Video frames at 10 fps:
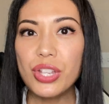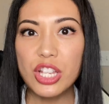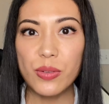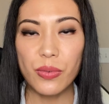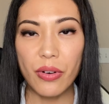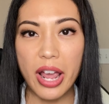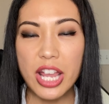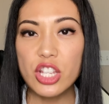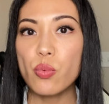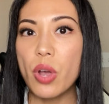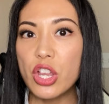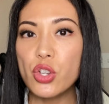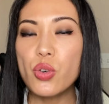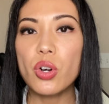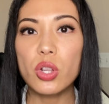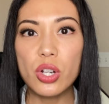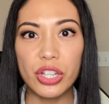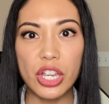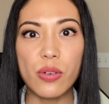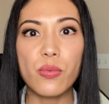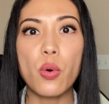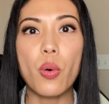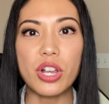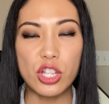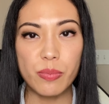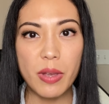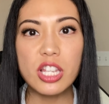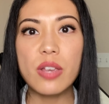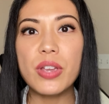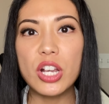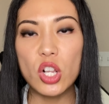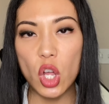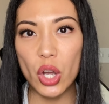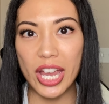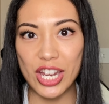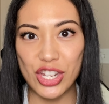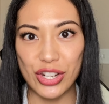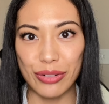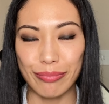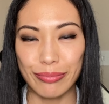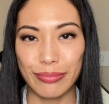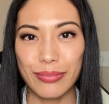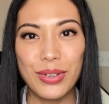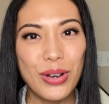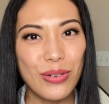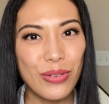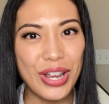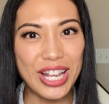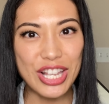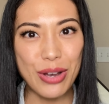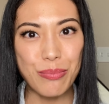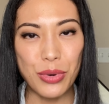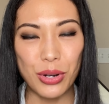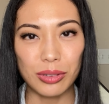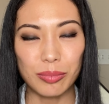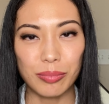this phrase when you are looking for a specific location. For example,